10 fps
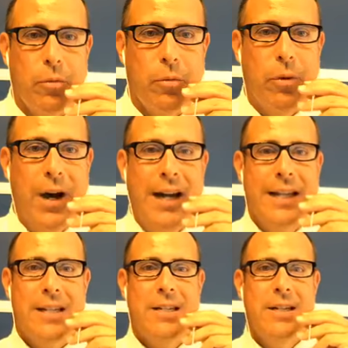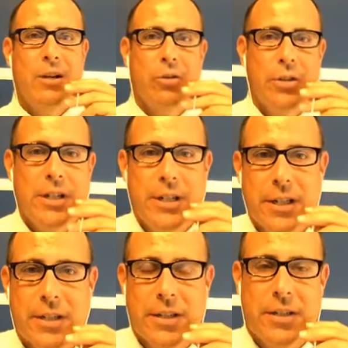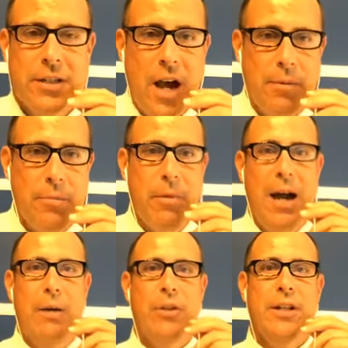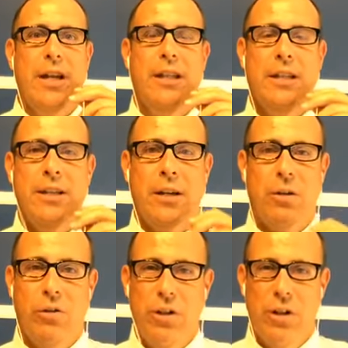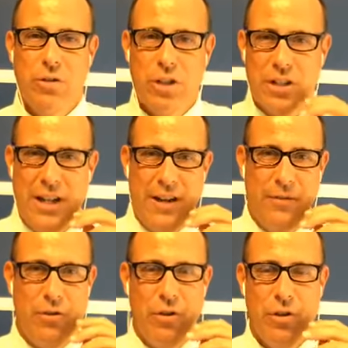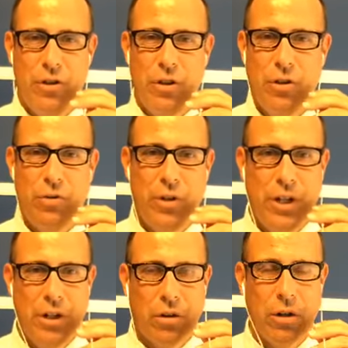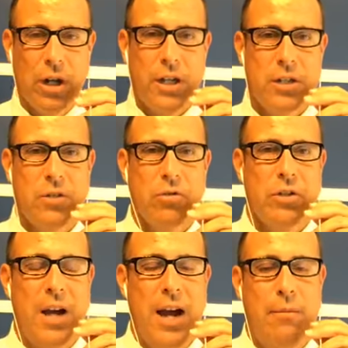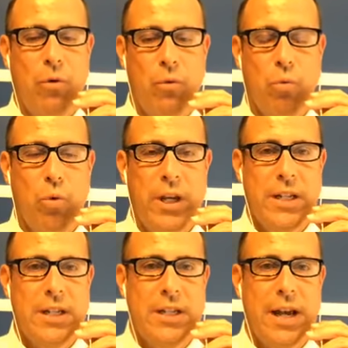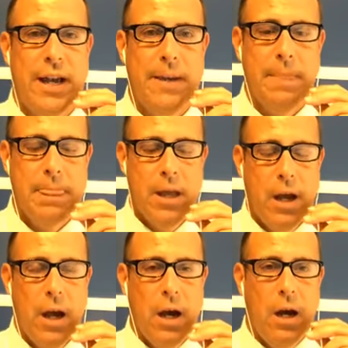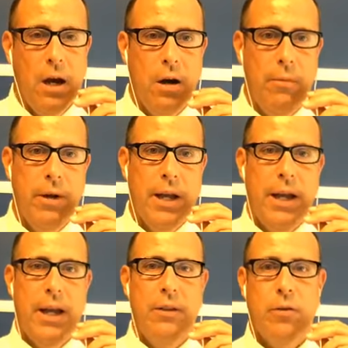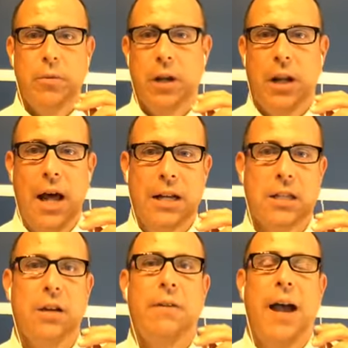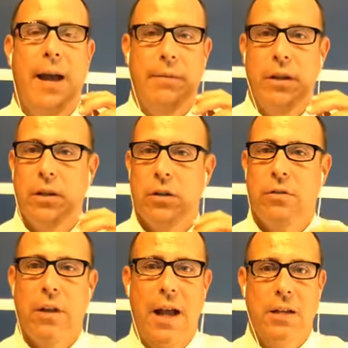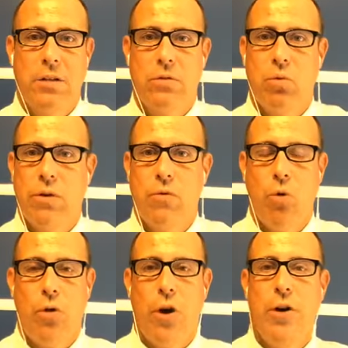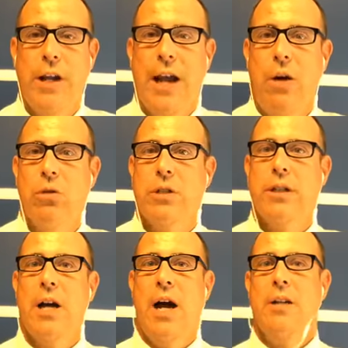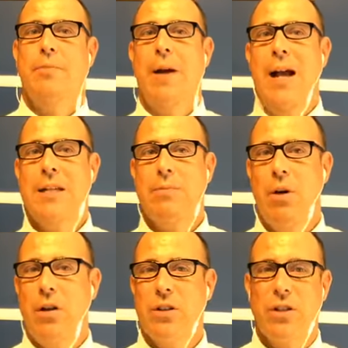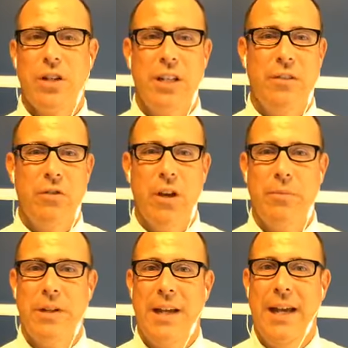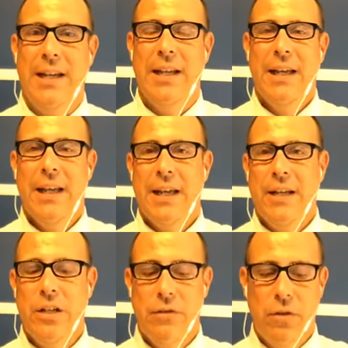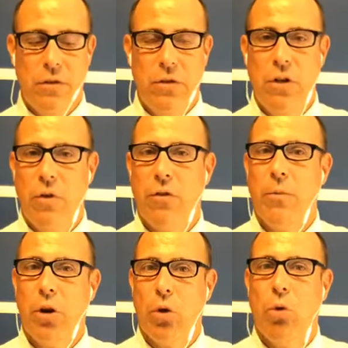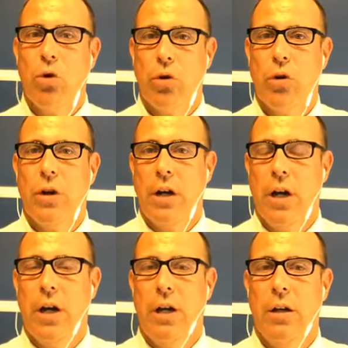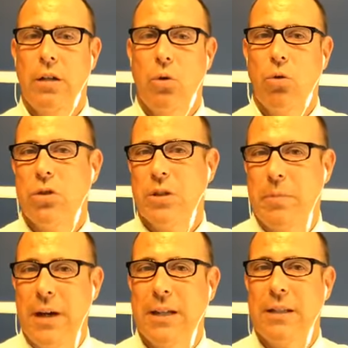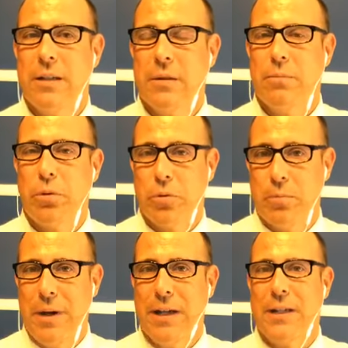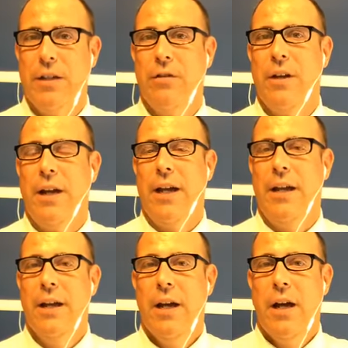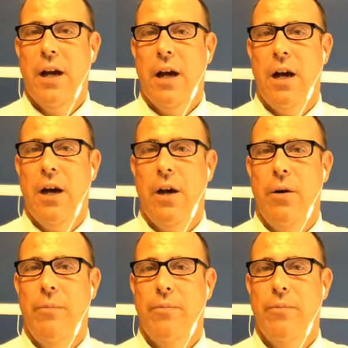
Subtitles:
everybody. It's Daryl T. Dixon stopping by with the Daily Daryl, just after noon here Central Time on Wednesday. And there's been a lot of stuff happening in the last 24, 30 hours in college basketball. I'm just going to give you up to date and give you, from a lawyer's perspective and not